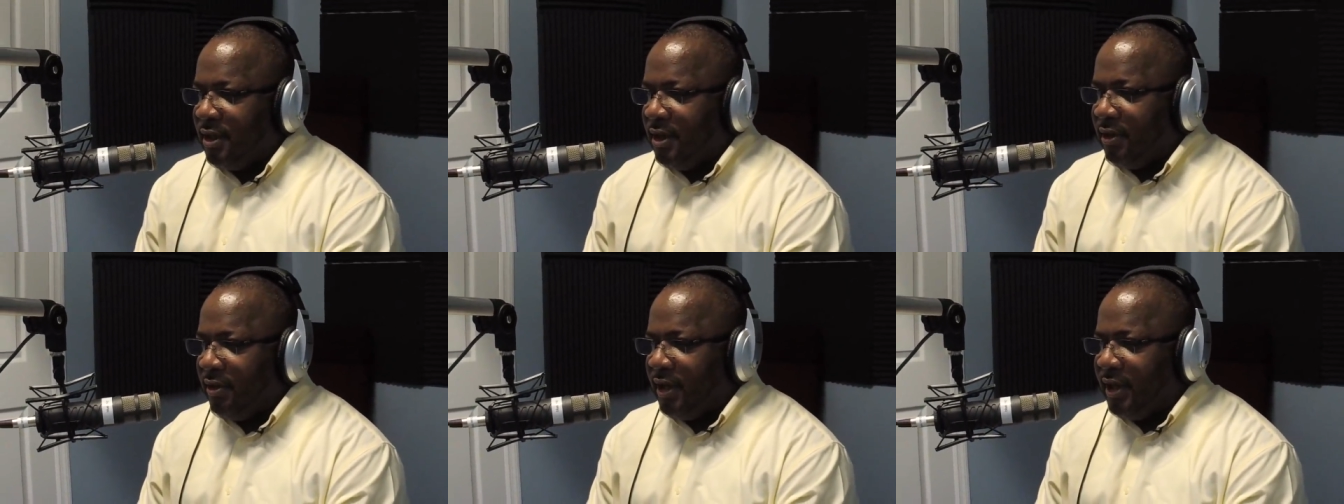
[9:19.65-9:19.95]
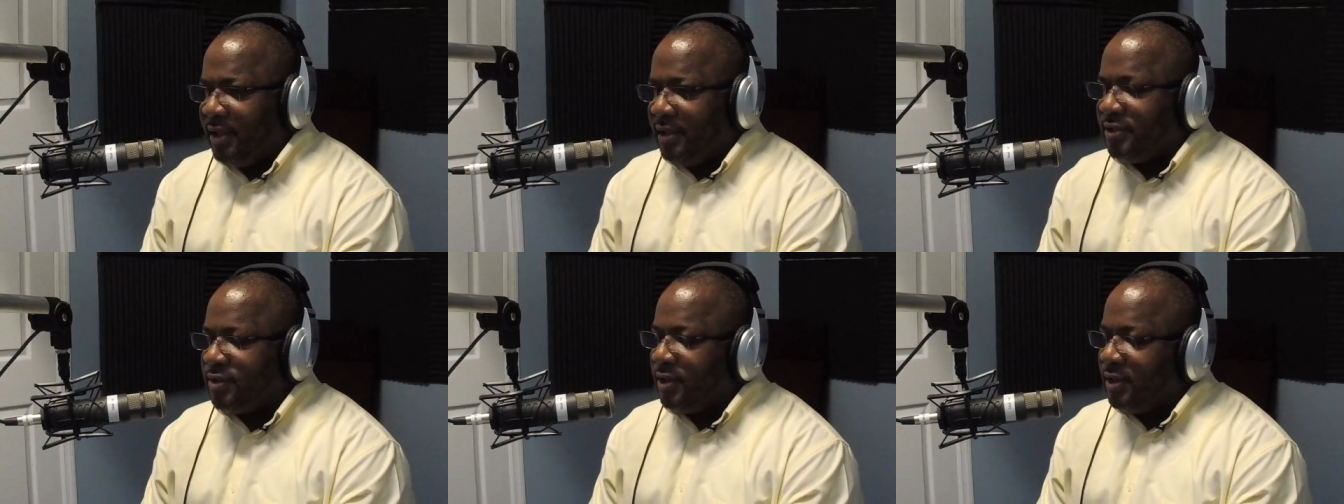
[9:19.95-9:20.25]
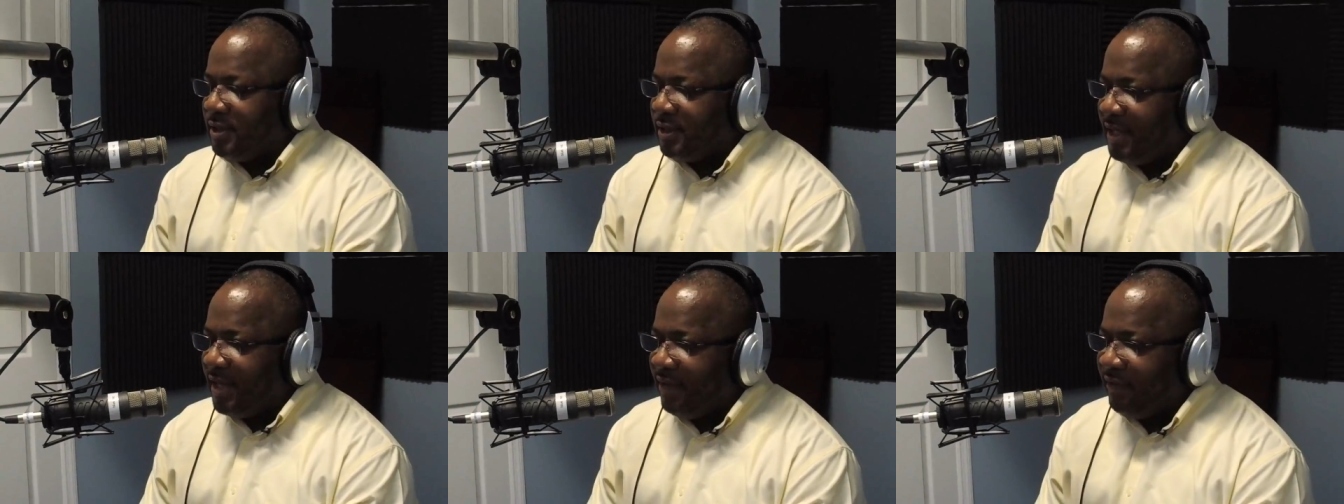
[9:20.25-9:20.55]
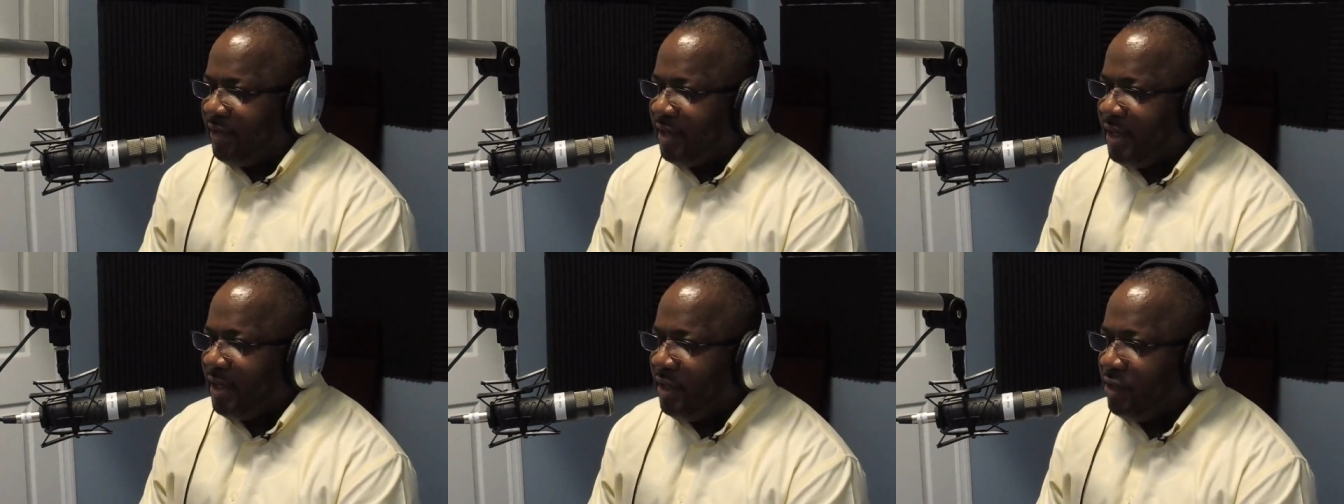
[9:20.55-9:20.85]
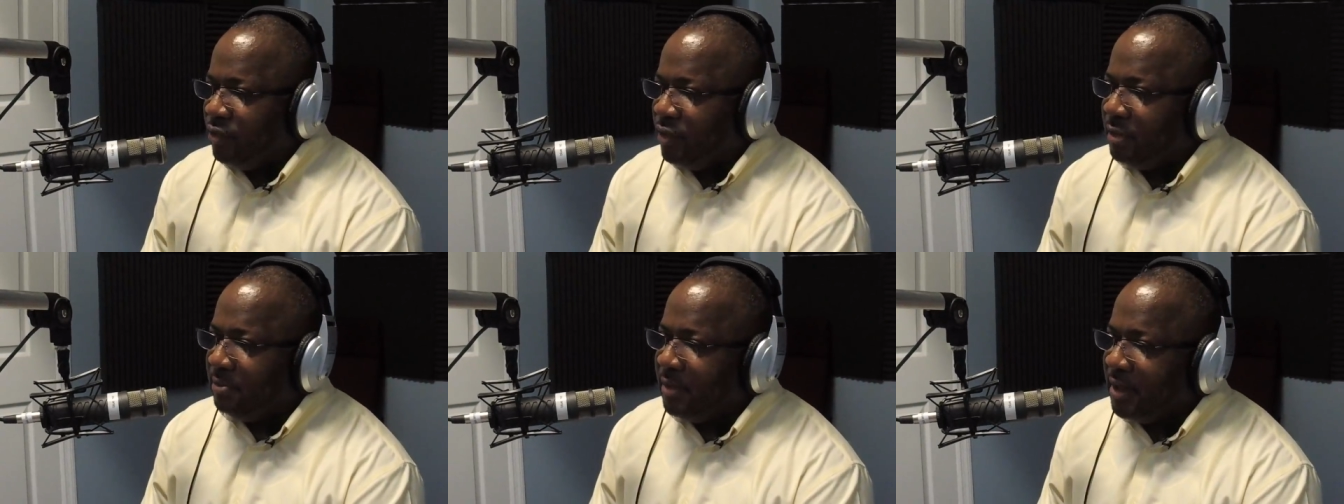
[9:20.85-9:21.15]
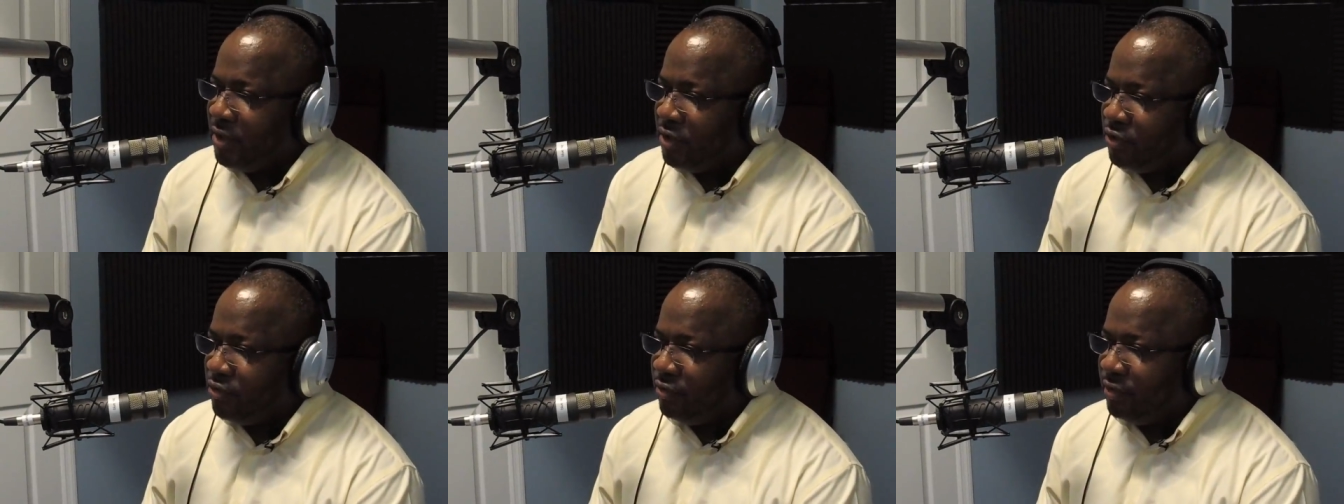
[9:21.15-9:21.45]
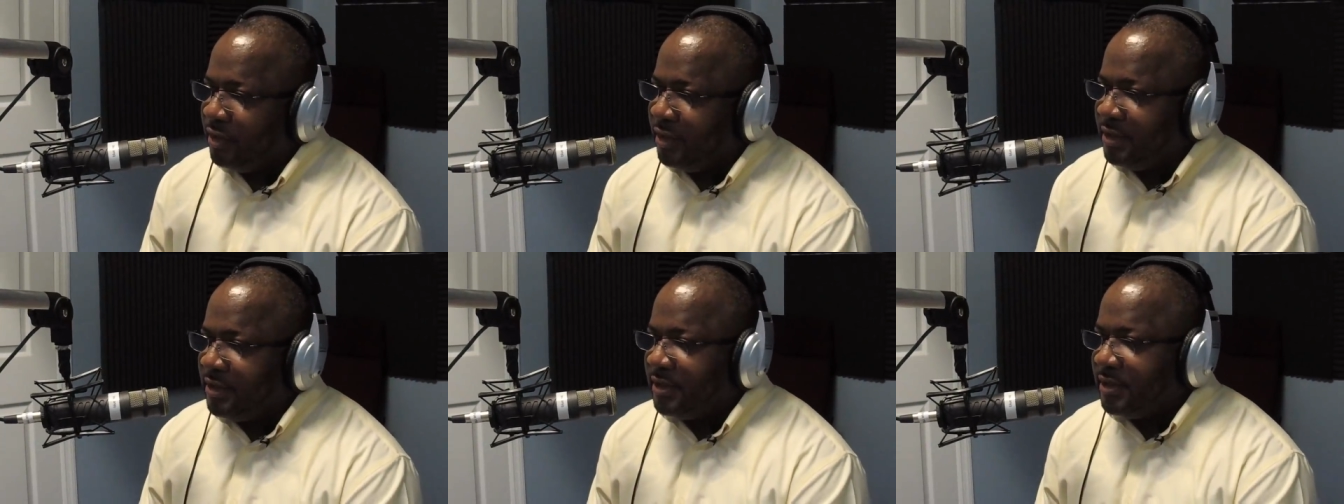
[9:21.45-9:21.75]
All right, so that's Kevin L.A. Ewing
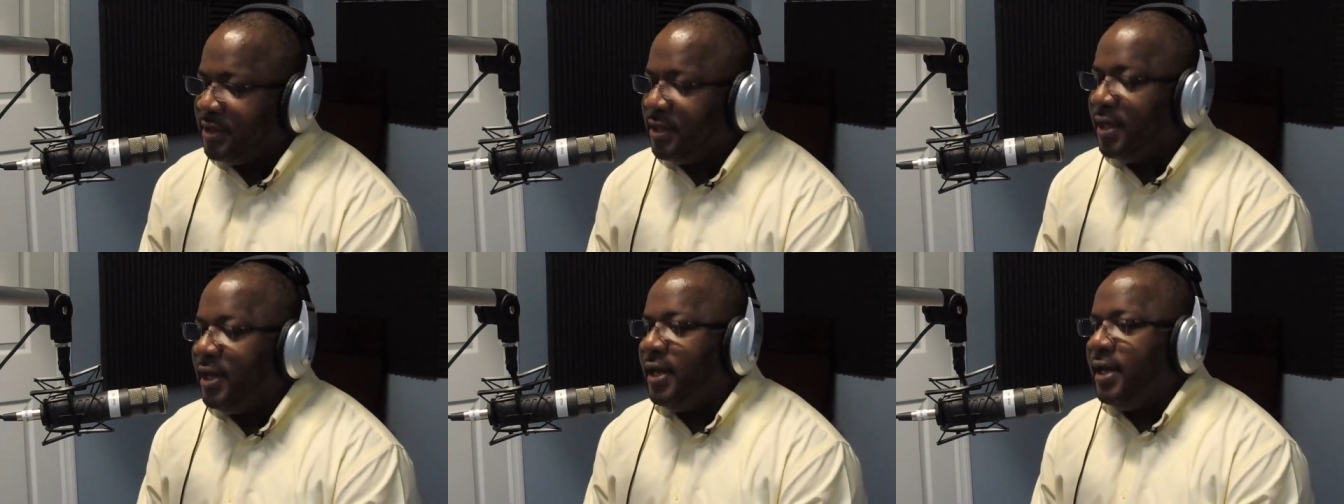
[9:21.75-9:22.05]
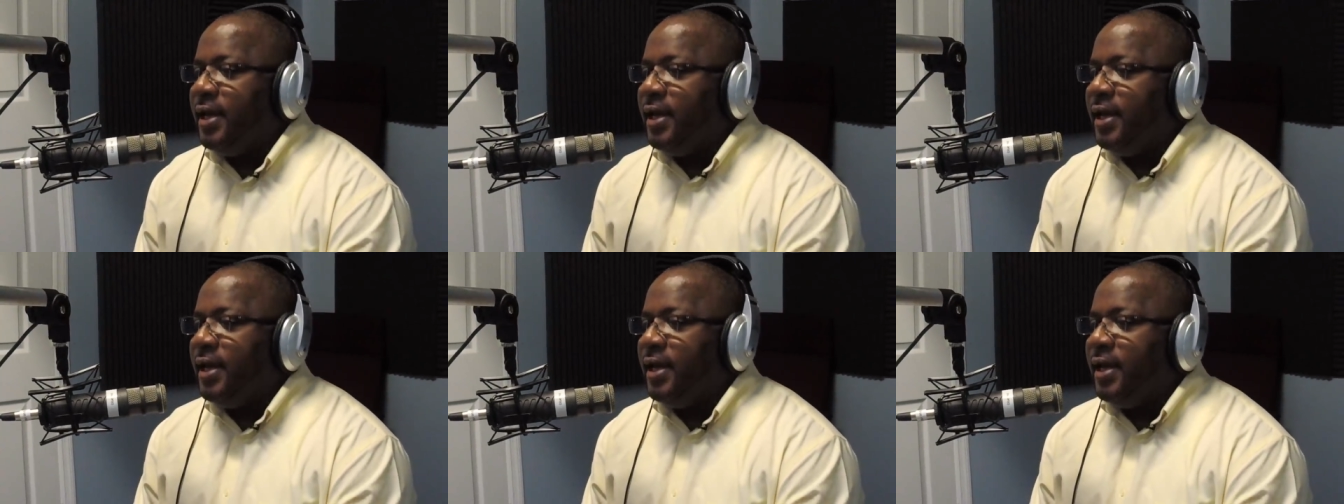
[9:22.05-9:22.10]
Ministries.